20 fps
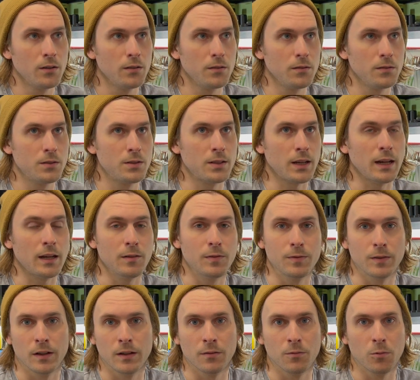
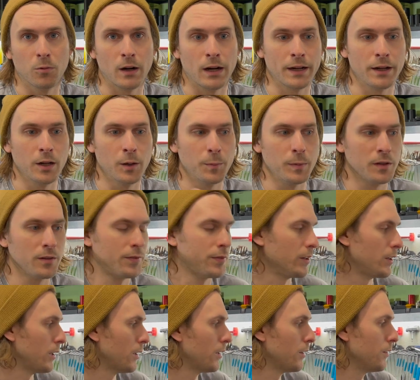safe and wide open
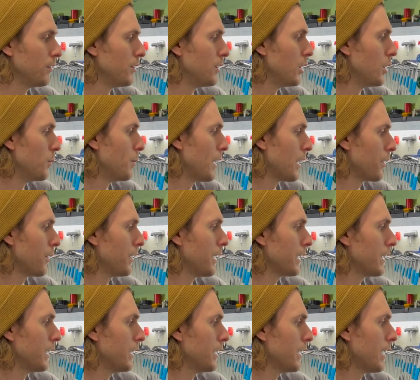for no
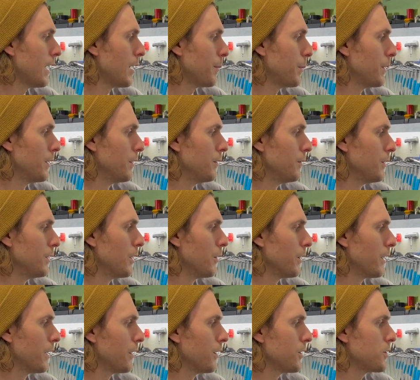bottlenecking to happen
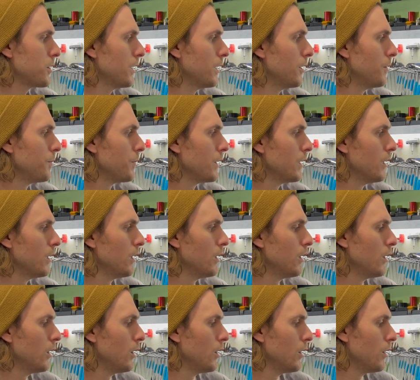going into the trail.
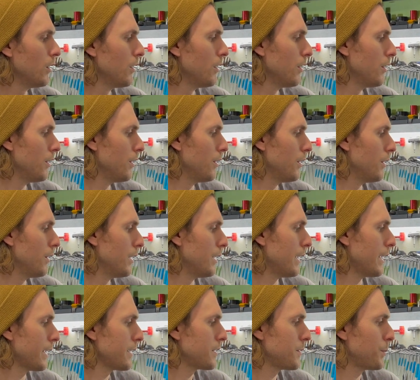The
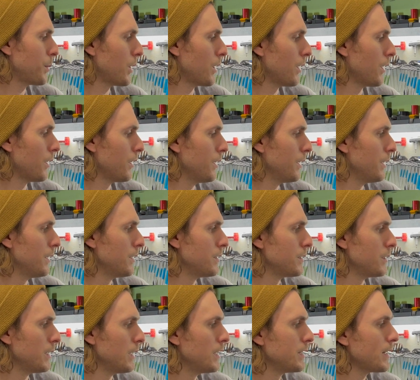next part
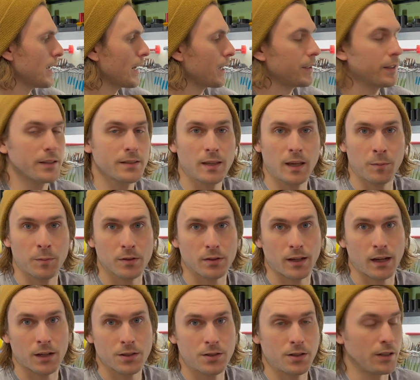is exactly the same as
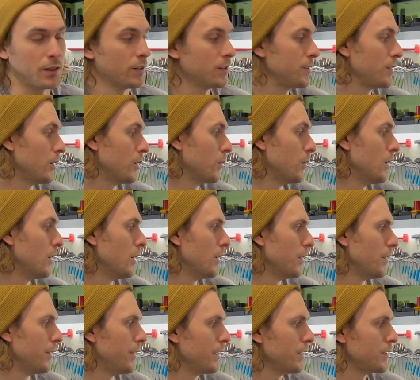last year. So
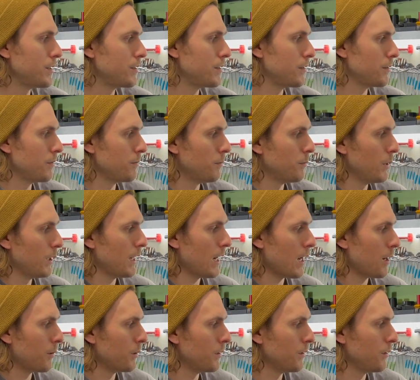this
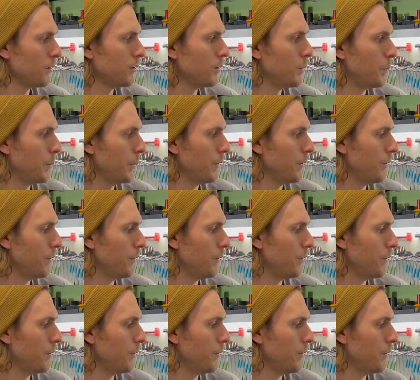McGowan loop